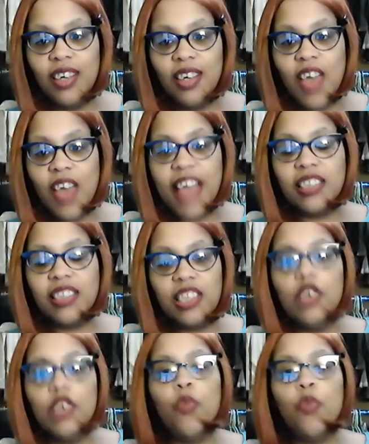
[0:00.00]
and
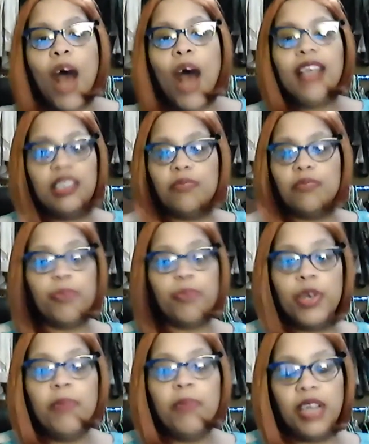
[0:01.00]
still watch it
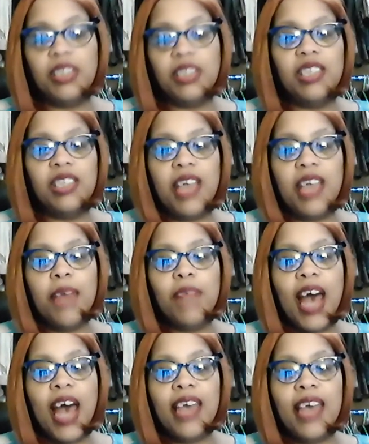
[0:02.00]
pretty much the same
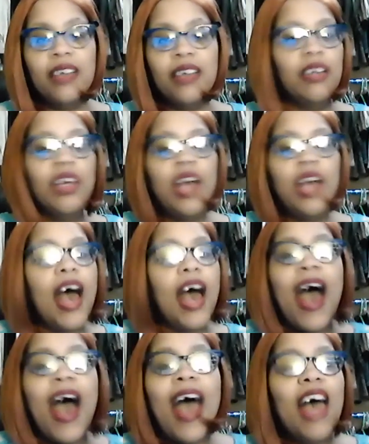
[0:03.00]
night.
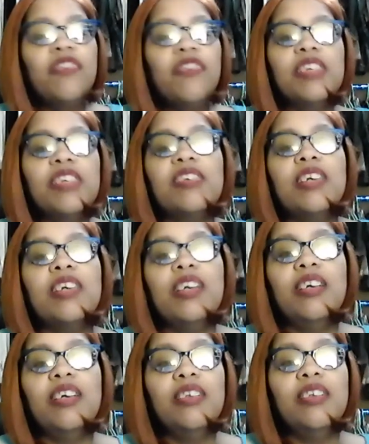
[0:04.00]
I
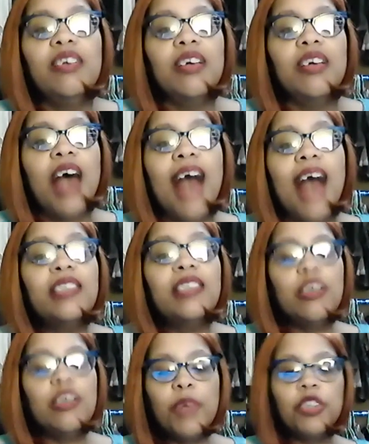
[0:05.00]
see
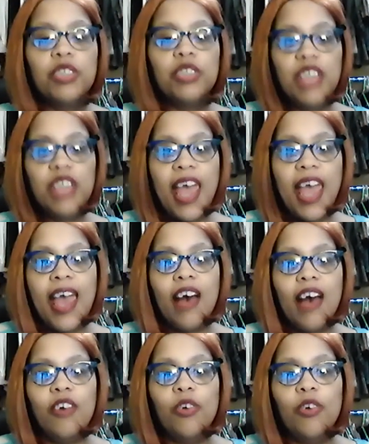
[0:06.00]
commercials
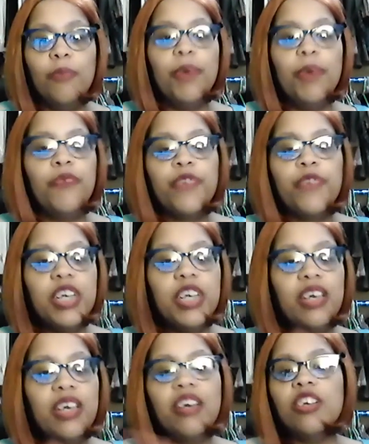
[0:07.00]
now, but for
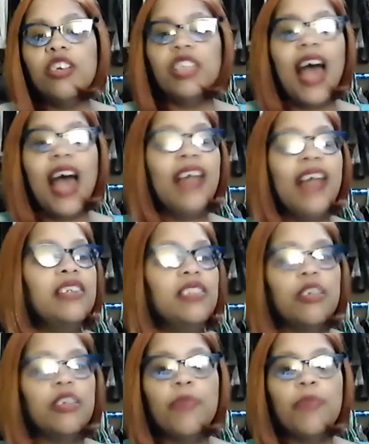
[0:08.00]
years I didn't see
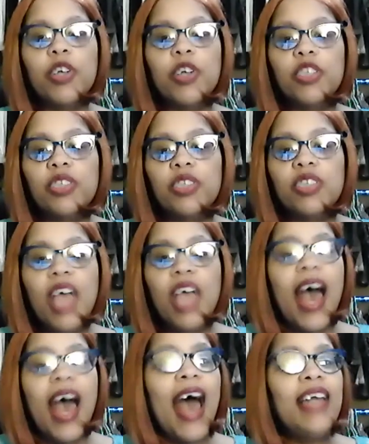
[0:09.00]
commercials.
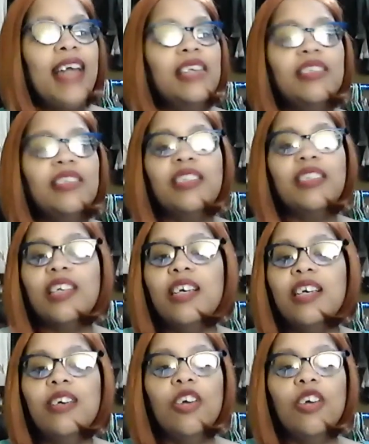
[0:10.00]
I didn't see